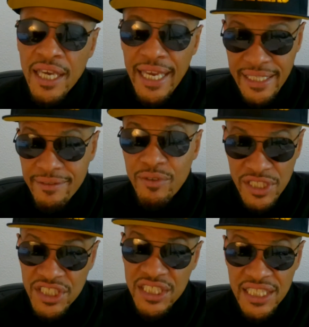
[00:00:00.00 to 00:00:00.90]
And he
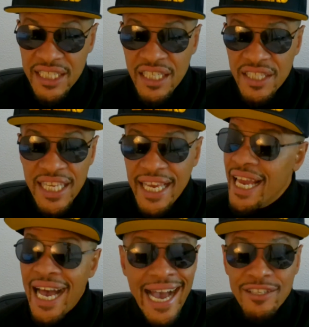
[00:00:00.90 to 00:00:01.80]
just said the other day,
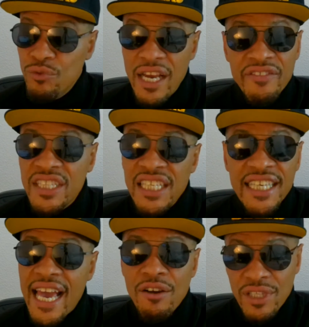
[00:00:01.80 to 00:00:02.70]
I do everything
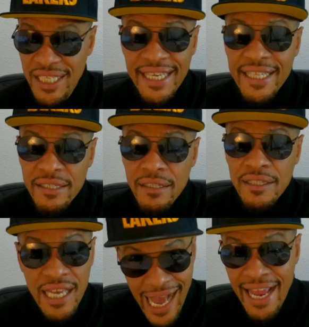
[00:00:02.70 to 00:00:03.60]
calculated.
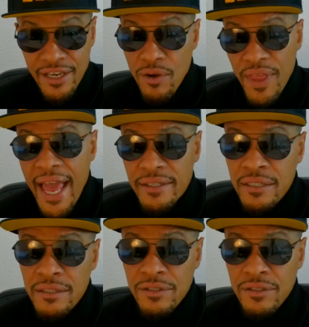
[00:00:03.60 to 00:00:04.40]
Yeah, I know that.